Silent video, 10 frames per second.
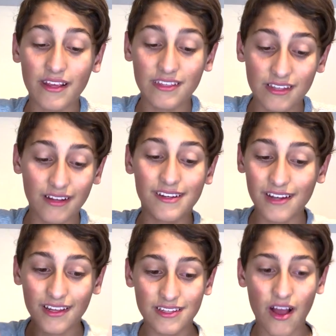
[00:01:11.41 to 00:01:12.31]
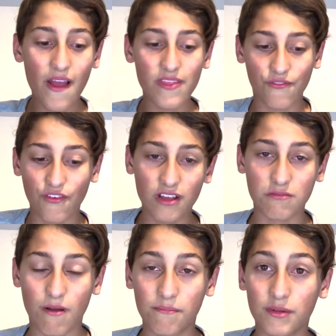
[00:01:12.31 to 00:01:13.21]
such a nice guy in the first
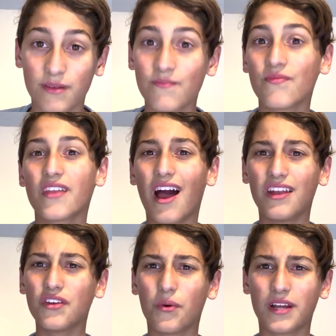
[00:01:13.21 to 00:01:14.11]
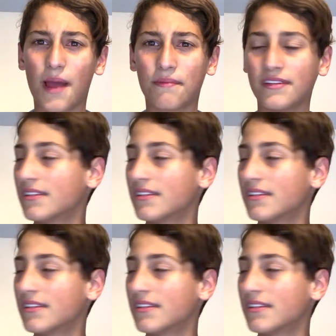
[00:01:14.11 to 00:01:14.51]
one, but I don't know what happened.